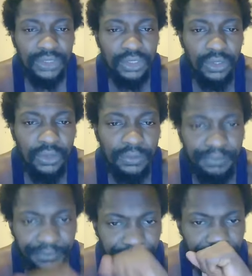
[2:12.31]

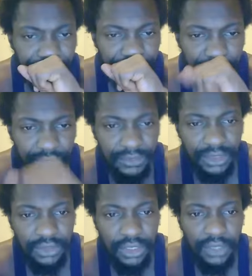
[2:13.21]
So,
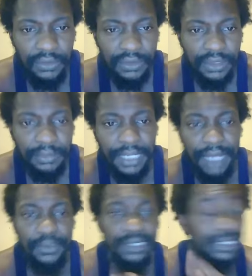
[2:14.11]
you know, but
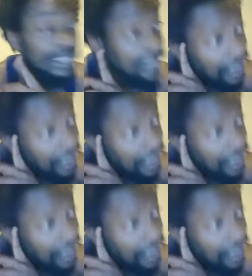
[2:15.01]
I want to say that I